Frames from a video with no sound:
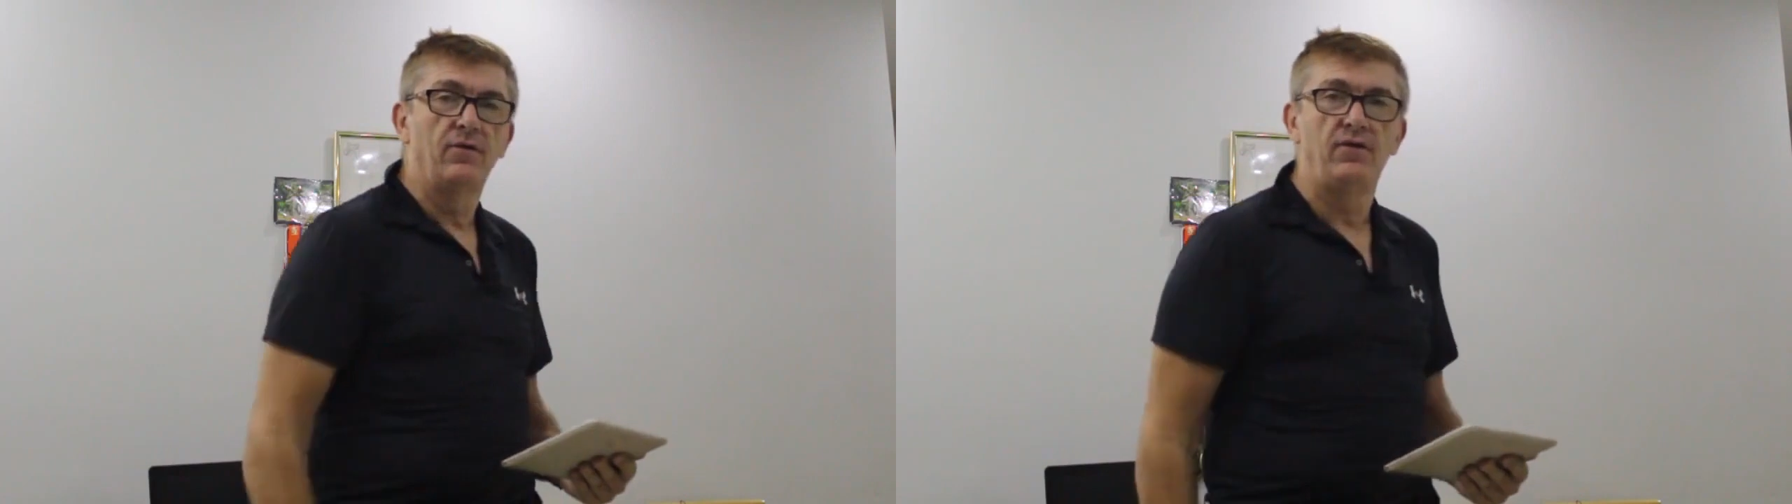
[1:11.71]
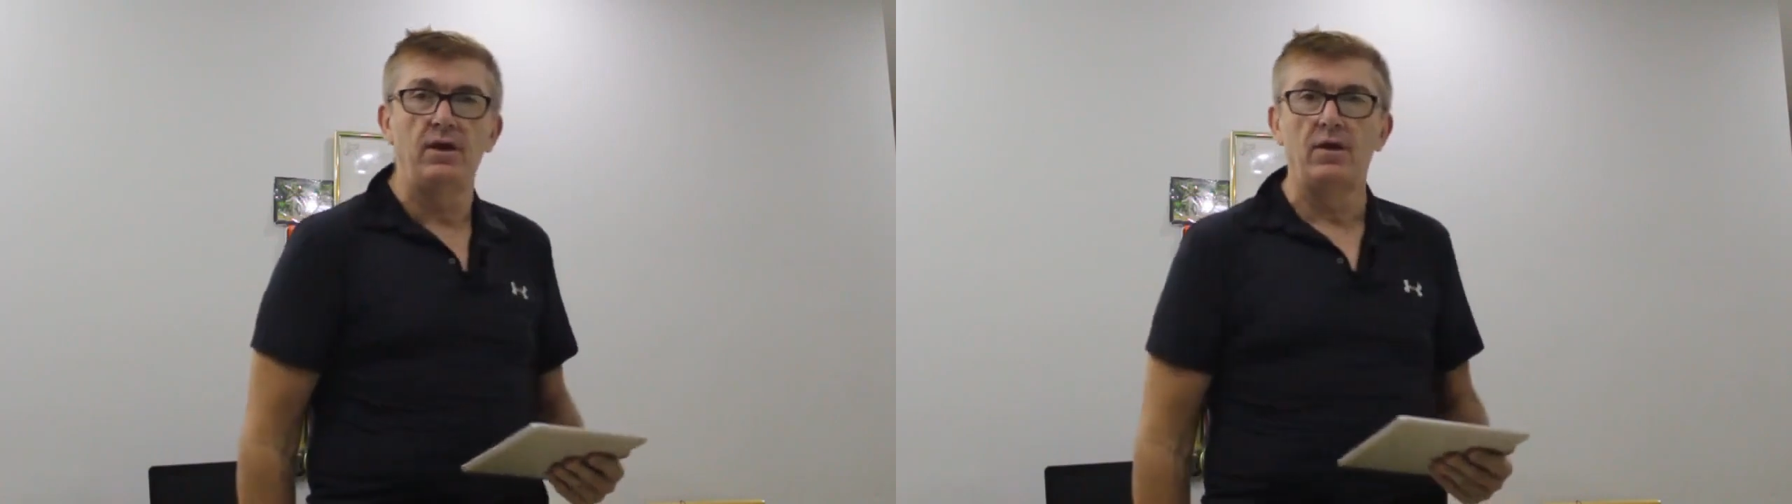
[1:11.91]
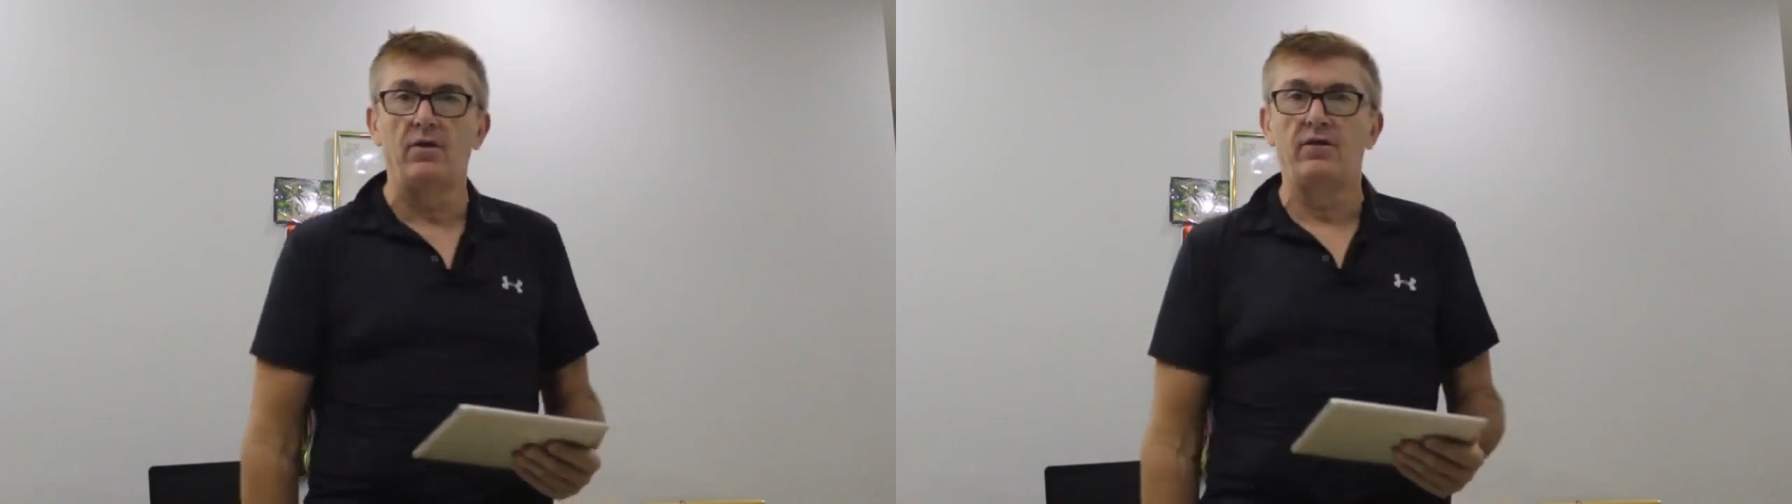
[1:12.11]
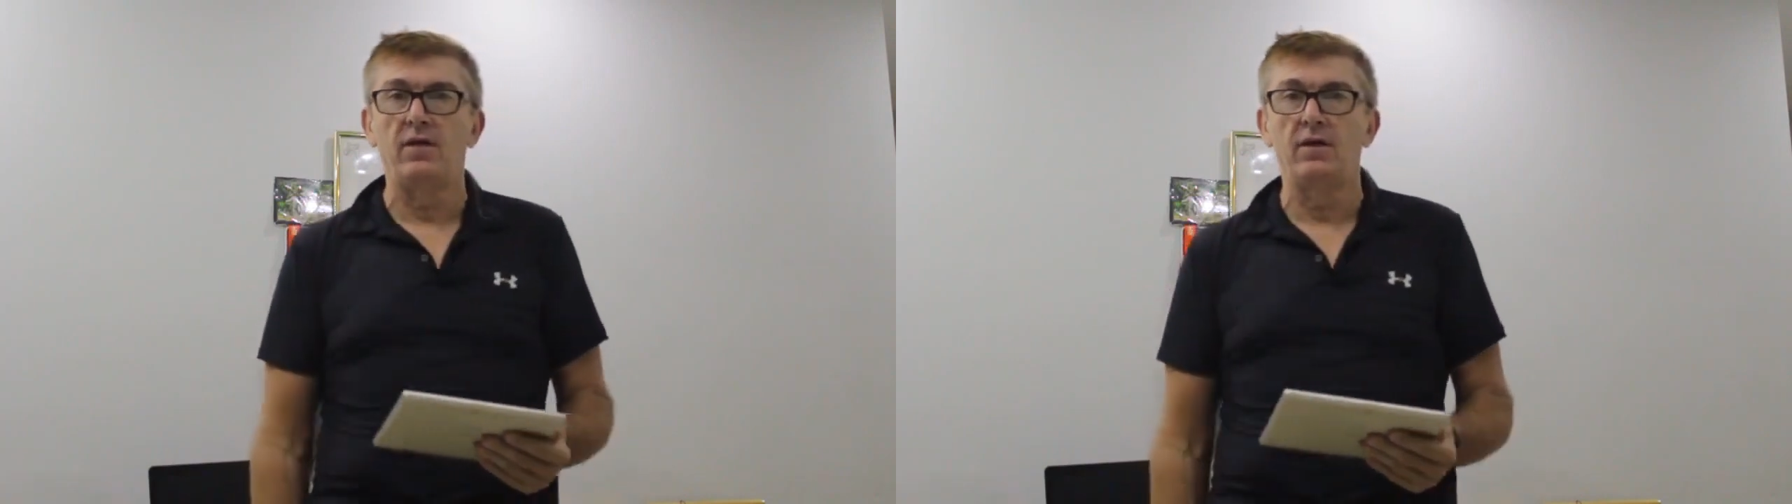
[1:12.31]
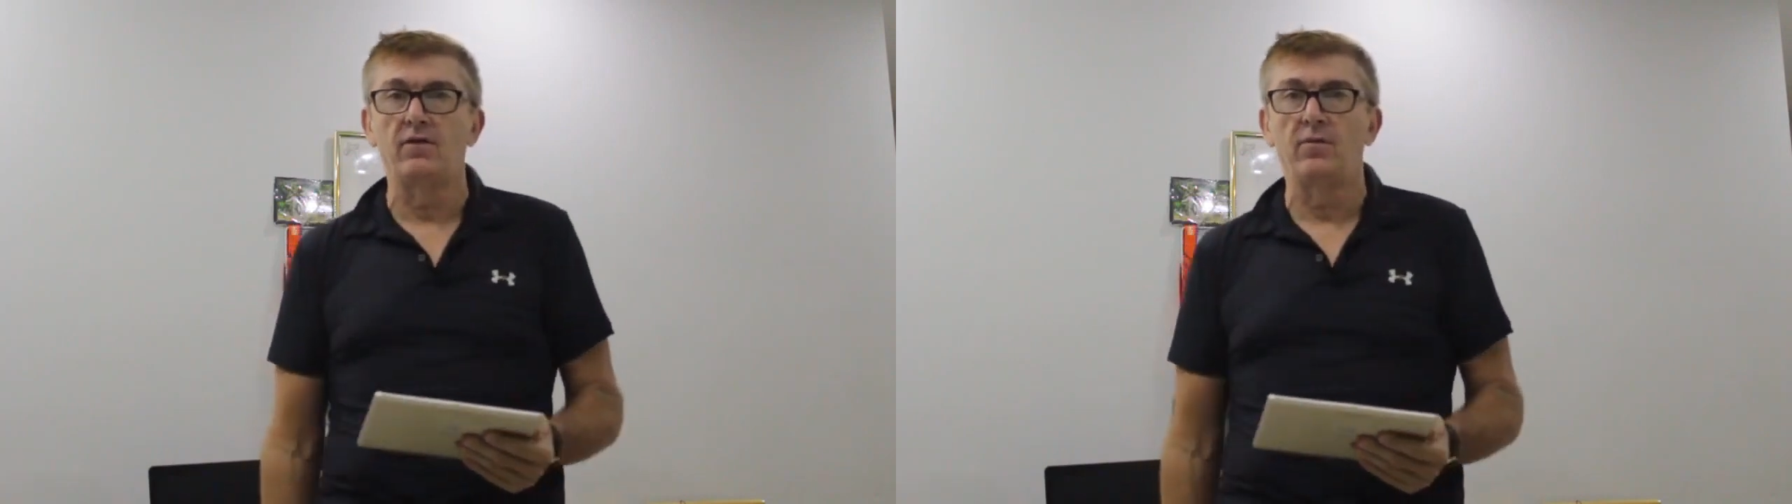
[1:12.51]
videos
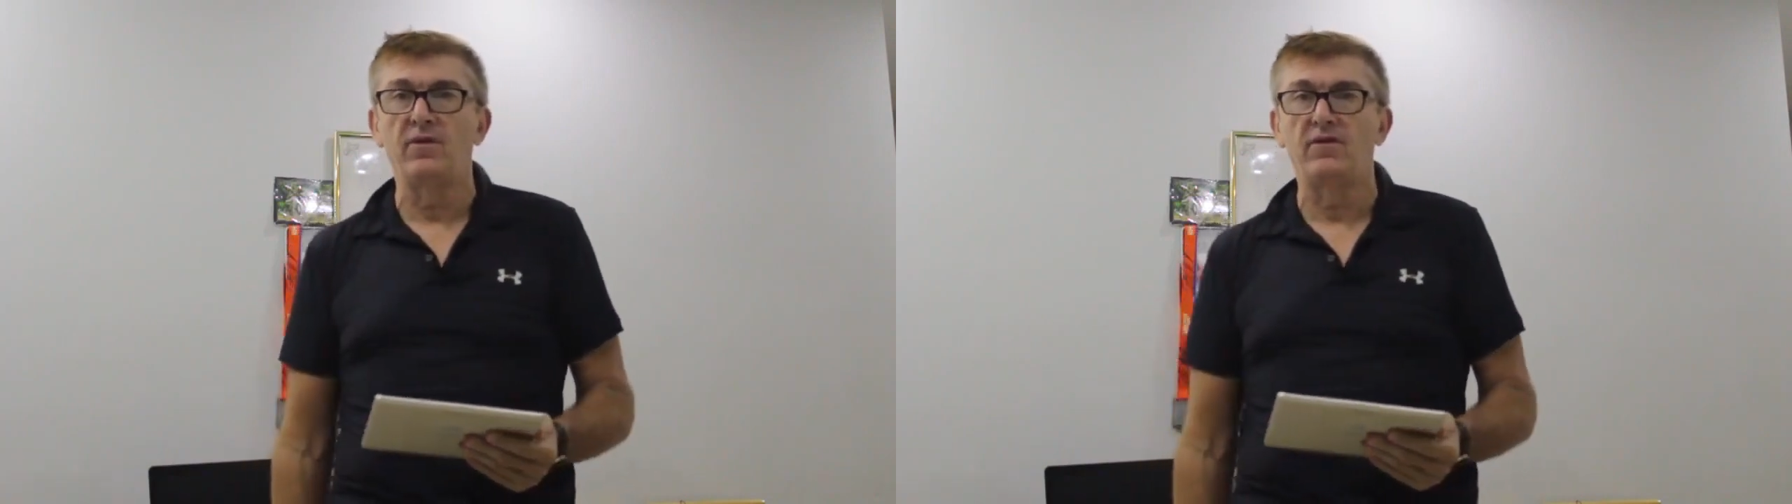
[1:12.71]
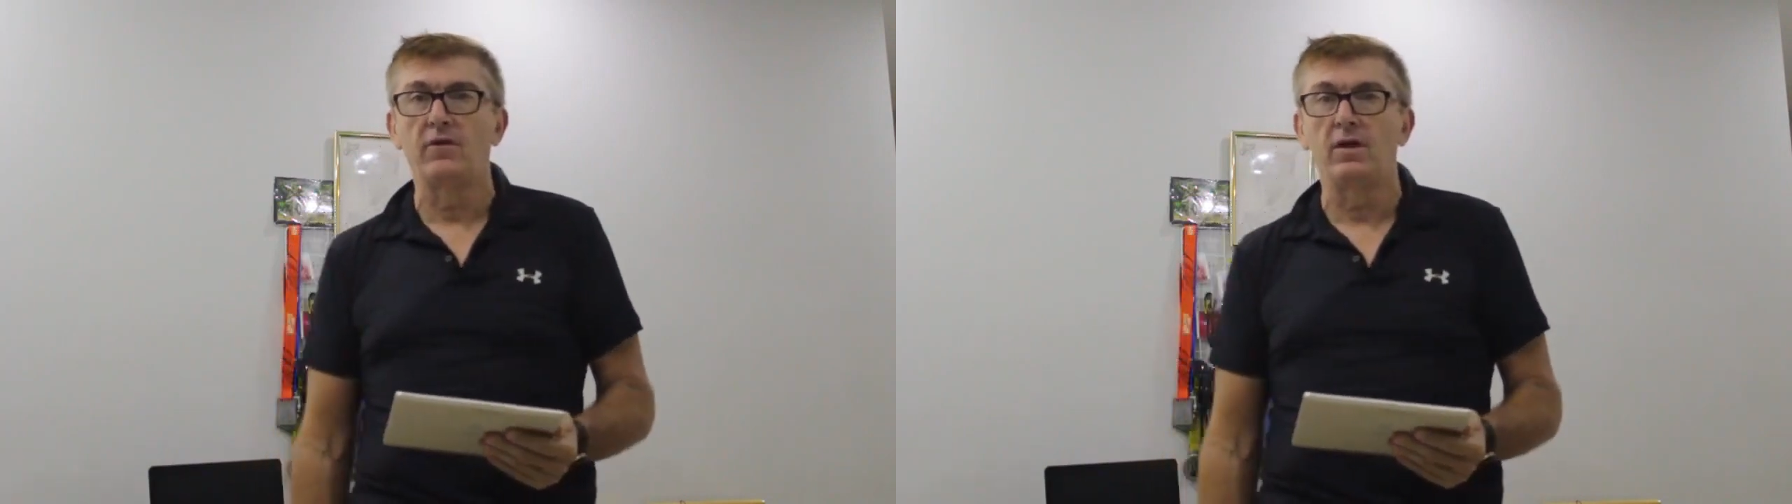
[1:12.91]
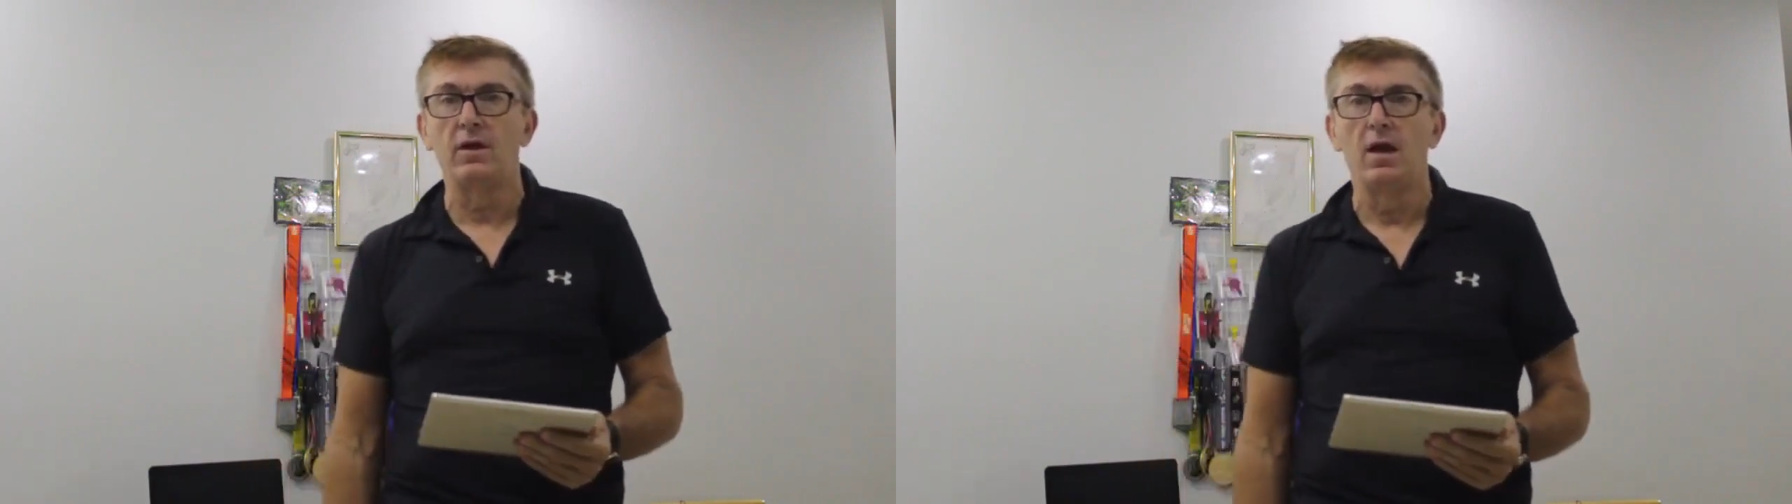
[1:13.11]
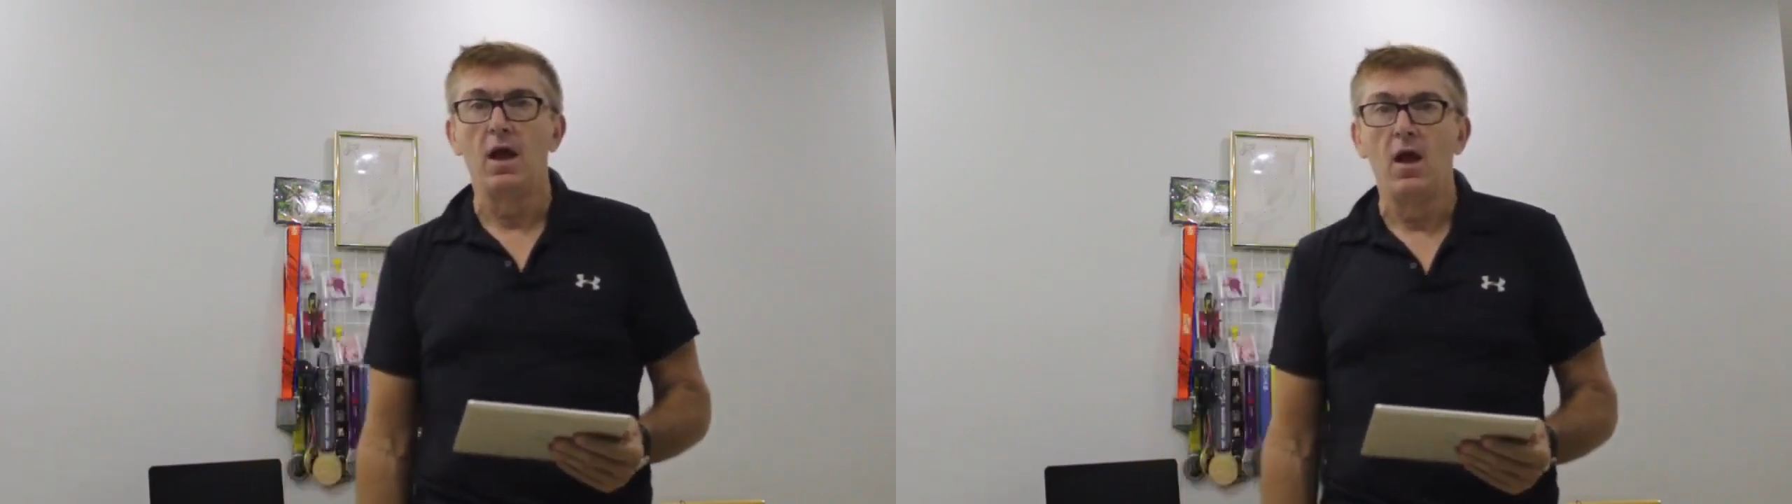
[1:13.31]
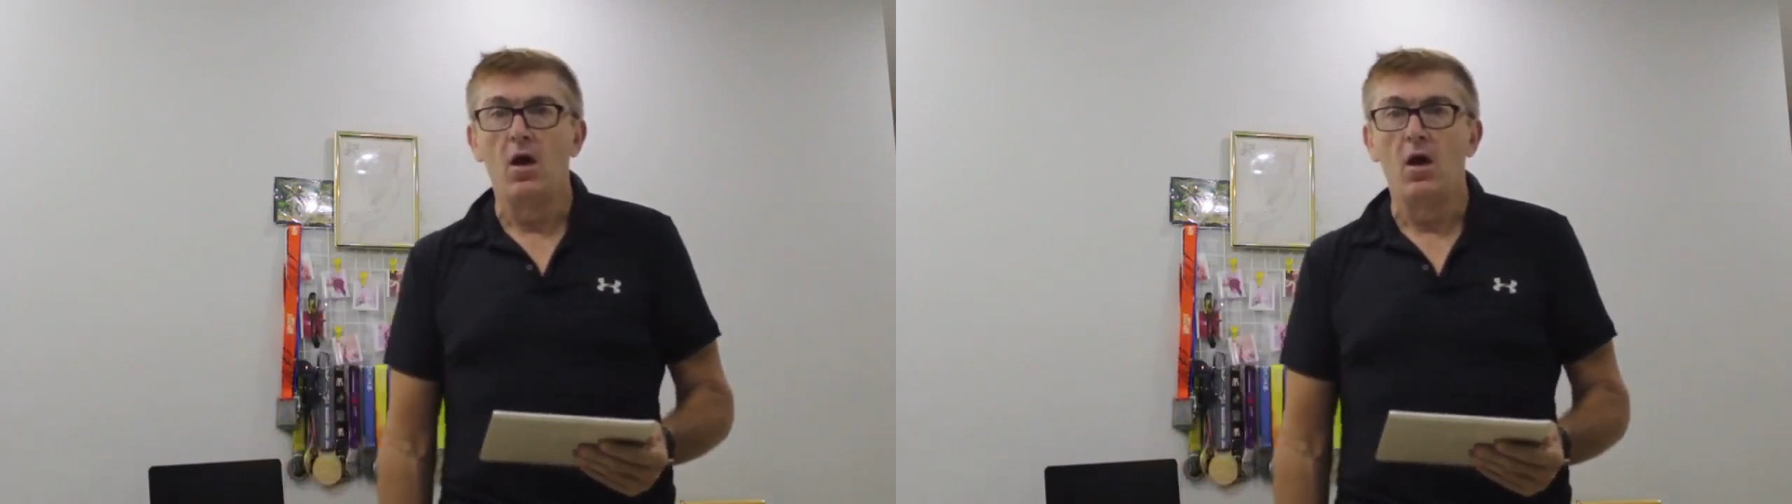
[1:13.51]
here to be seen